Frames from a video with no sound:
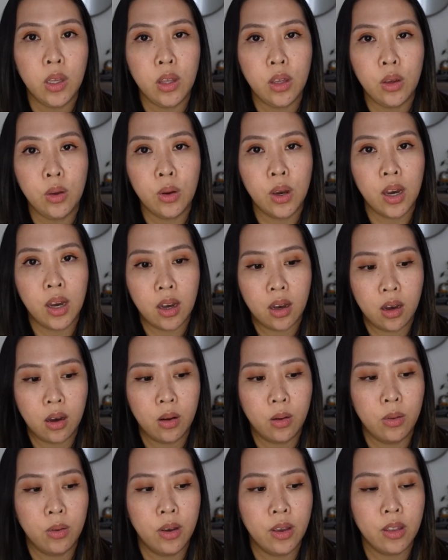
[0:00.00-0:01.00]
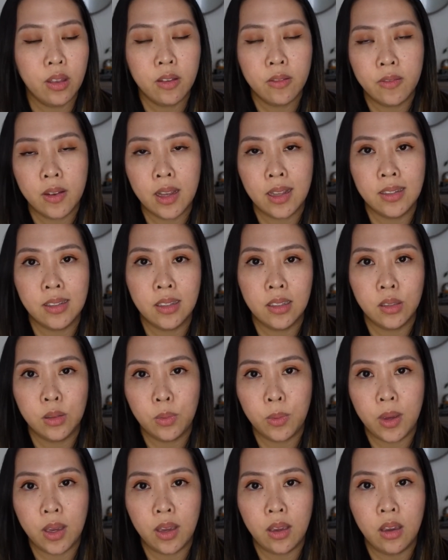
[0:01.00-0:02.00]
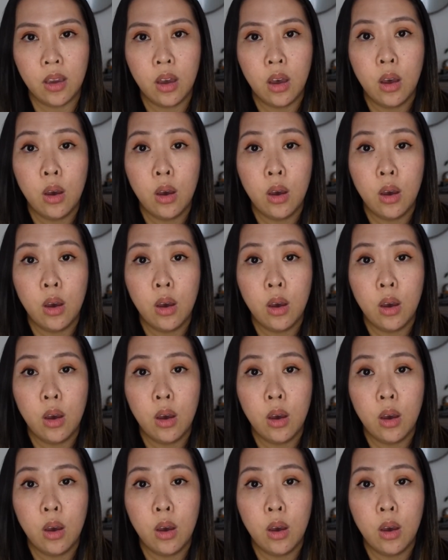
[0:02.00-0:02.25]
you how the fastest way